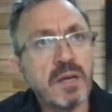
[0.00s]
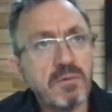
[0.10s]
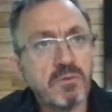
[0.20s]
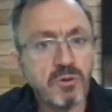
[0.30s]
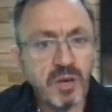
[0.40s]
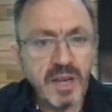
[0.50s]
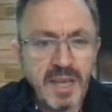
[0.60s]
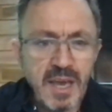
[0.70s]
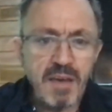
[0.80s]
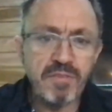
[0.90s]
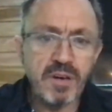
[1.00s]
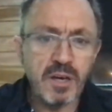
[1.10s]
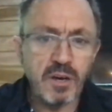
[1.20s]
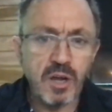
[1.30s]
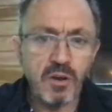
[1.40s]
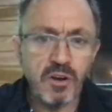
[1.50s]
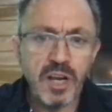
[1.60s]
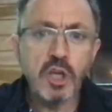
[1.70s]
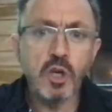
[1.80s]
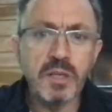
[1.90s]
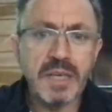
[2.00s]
and really have a really good